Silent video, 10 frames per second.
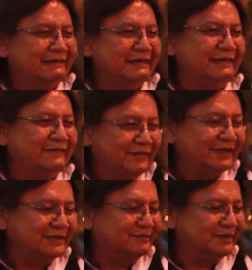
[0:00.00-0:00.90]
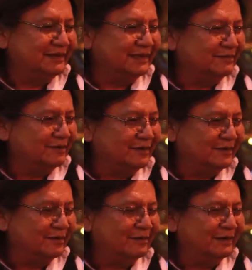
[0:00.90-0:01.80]
investment that
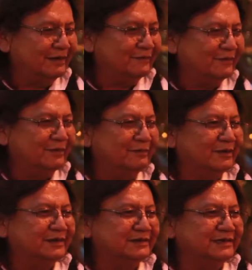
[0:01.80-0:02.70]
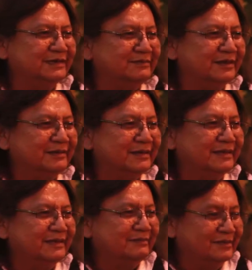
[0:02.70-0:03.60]
they're looking for in British Columbia.
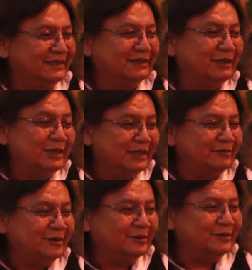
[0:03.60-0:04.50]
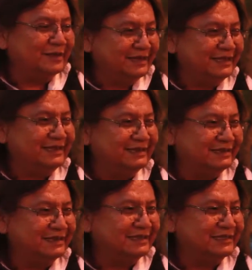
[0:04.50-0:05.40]
They know they need
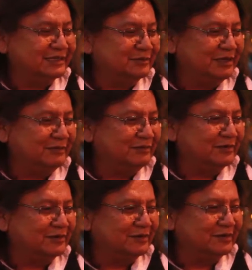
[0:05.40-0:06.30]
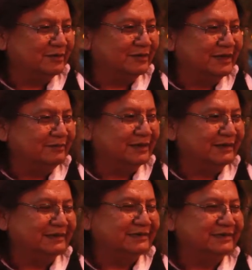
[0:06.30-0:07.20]
Indigenous people to agree,
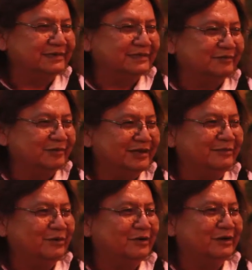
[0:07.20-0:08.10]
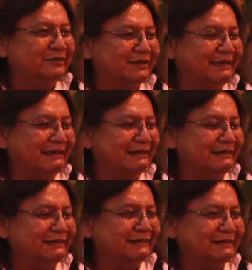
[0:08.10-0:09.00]
because the Supreme Court of
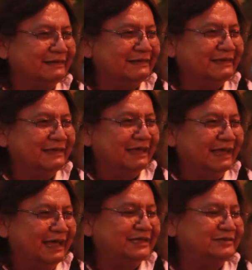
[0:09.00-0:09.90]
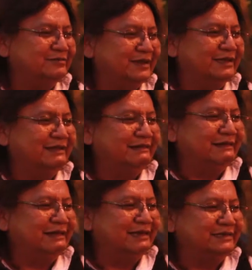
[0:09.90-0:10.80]
Canada has
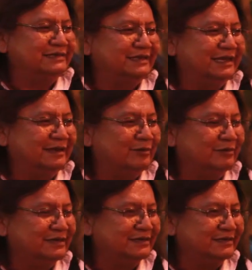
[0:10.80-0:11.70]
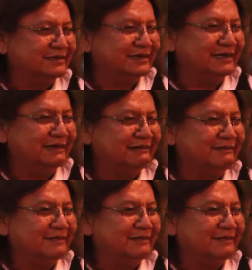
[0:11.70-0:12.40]
recognized Aboriginal title.